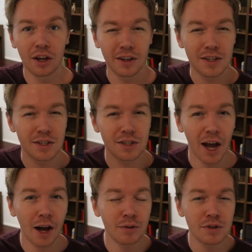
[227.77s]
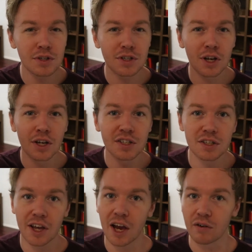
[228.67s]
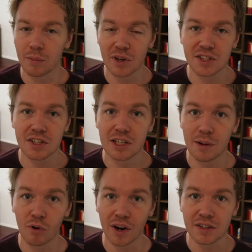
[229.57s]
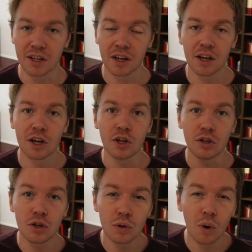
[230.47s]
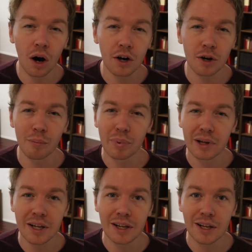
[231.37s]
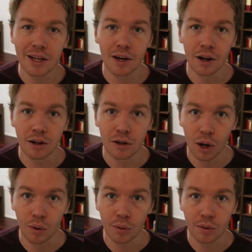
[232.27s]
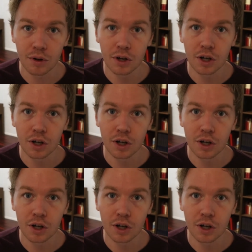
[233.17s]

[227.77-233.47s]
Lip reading: This sounds scary, but this is liberating. You are completely alone.